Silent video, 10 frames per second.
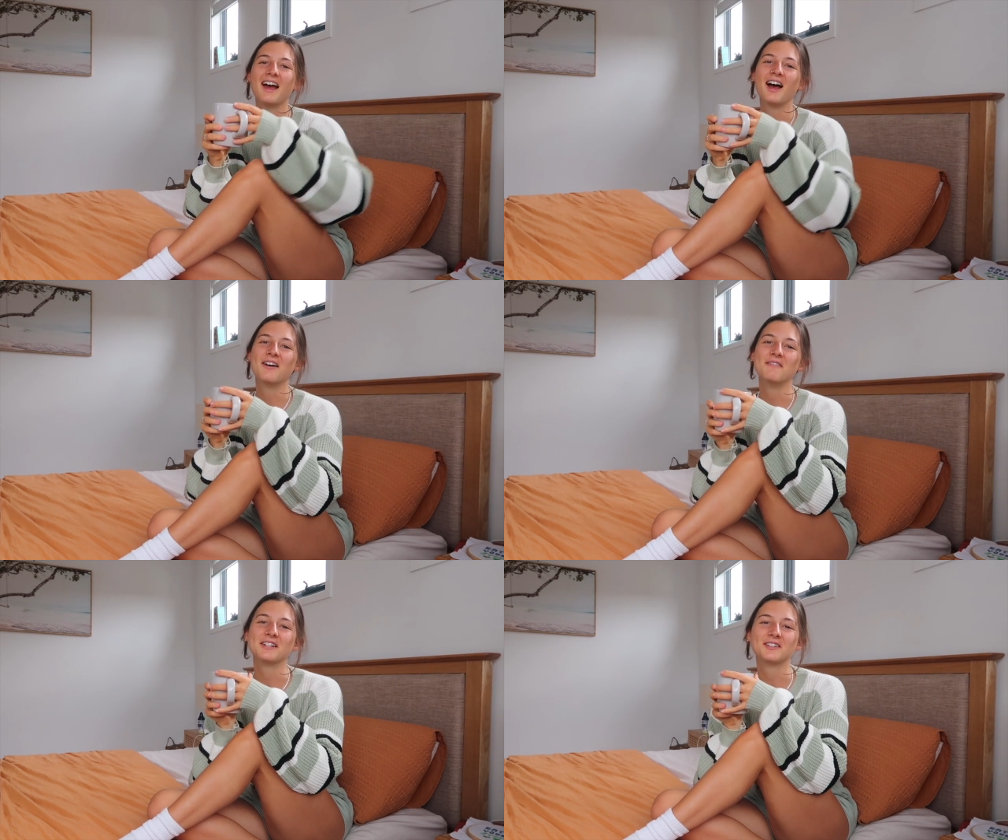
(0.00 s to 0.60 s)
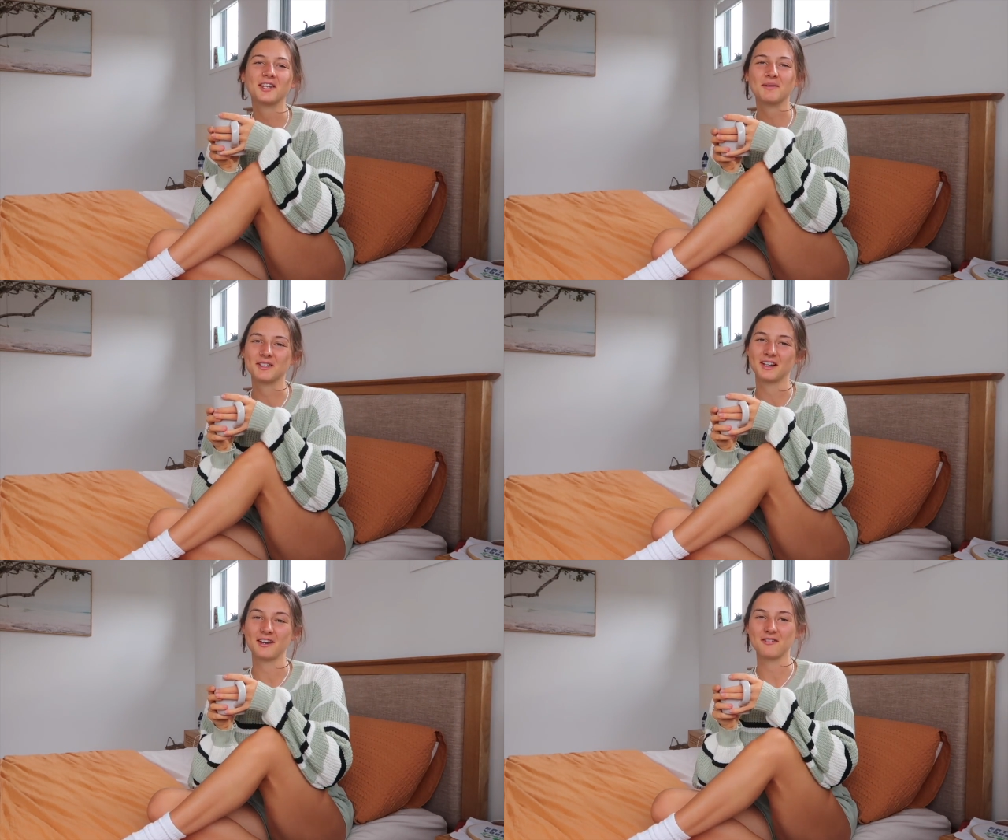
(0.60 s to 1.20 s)
It's not the
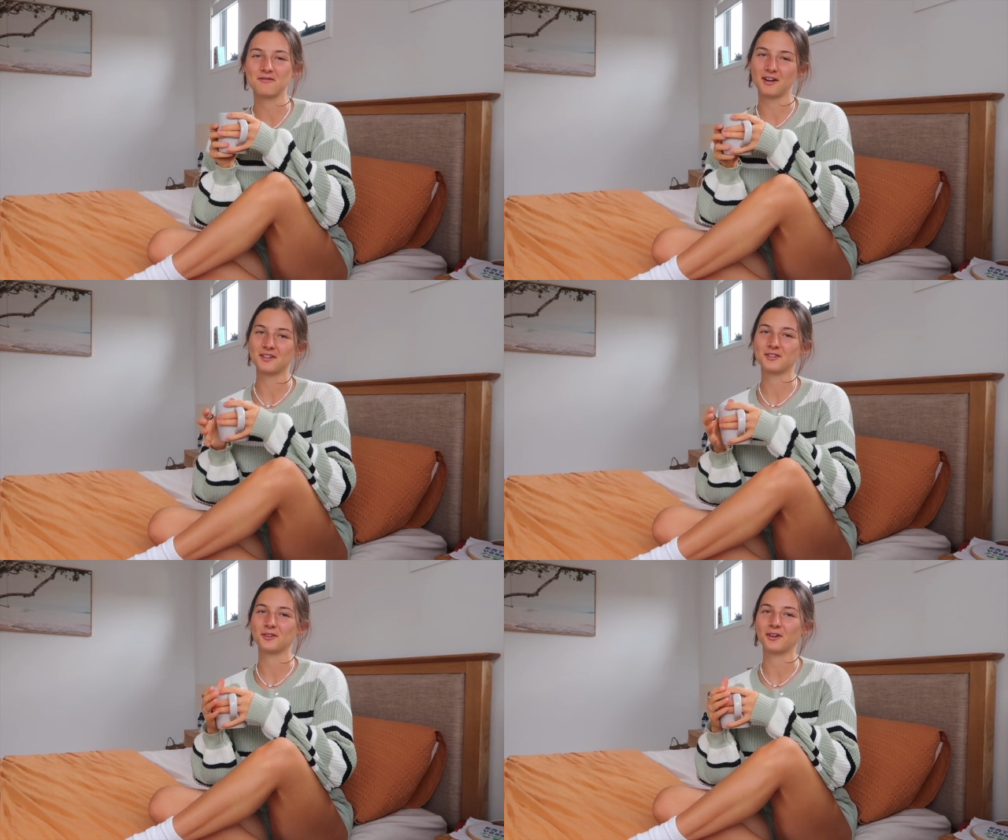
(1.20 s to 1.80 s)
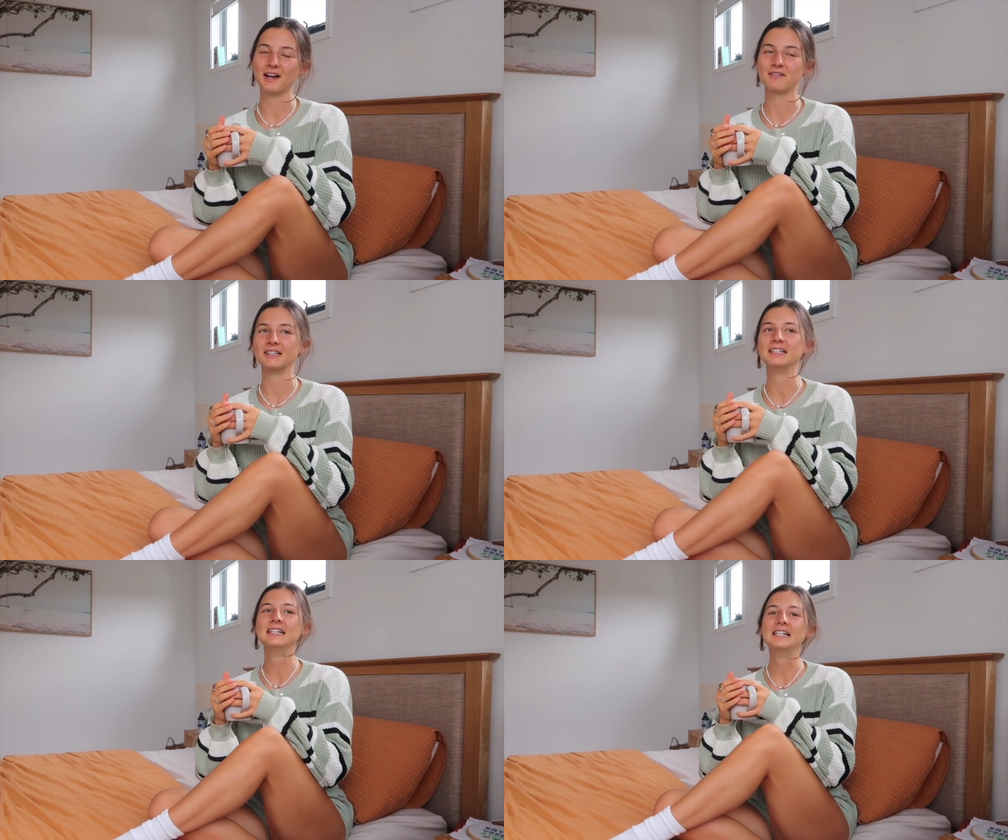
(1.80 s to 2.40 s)
most like fun story ever.